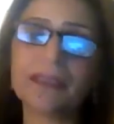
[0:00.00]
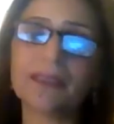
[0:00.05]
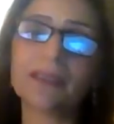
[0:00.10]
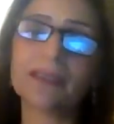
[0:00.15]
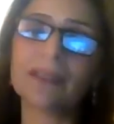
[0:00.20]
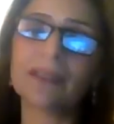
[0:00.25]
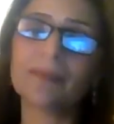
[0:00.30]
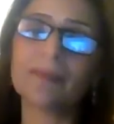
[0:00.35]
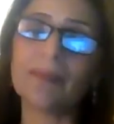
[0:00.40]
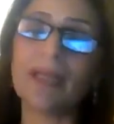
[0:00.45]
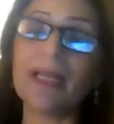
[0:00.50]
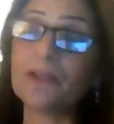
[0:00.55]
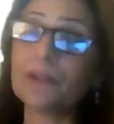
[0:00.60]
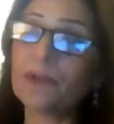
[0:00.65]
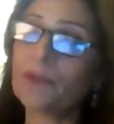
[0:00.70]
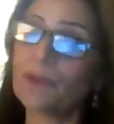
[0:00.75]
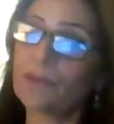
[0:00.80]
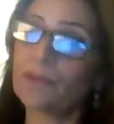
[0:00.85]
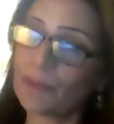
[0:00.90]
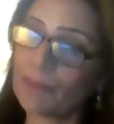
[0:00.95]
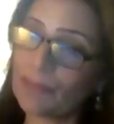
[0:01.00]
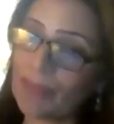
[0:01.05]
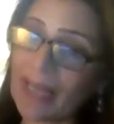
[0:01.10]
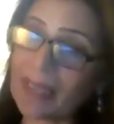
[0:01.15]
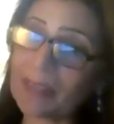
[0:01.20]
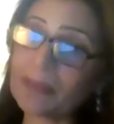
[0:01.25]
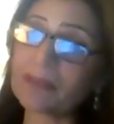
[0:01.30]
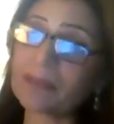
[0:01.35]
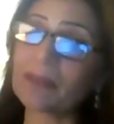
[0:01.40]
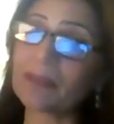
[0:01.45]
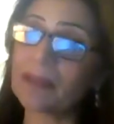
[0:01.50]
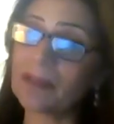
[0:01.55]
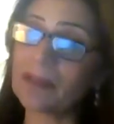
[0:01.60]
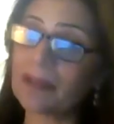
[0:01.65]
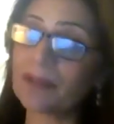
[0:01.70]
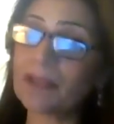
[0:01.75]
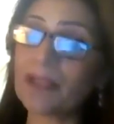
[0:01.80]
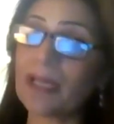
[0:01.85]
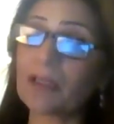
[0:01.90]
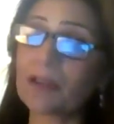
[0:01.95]
I don't know if you've had
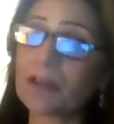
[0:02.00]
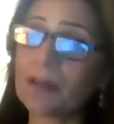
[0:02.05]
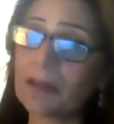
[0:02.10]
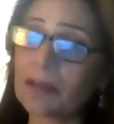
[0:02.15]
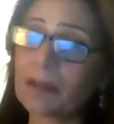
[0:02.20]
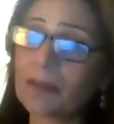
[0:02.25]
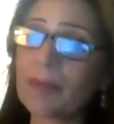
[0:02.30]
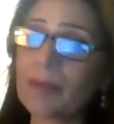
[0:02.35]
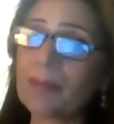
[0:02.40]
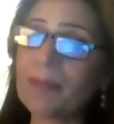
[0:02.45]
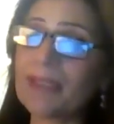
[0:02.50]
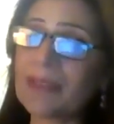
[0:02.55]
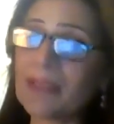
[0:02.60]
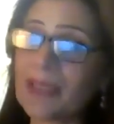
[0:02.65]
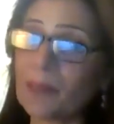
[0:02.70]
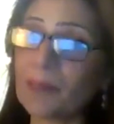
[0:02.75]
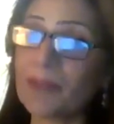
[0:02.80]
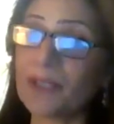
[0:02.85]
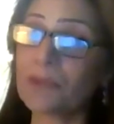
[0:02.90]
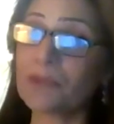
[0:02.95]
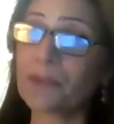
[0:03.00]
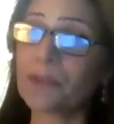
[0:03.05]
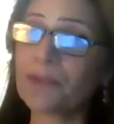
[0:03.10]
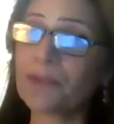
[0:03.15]
young women coming to you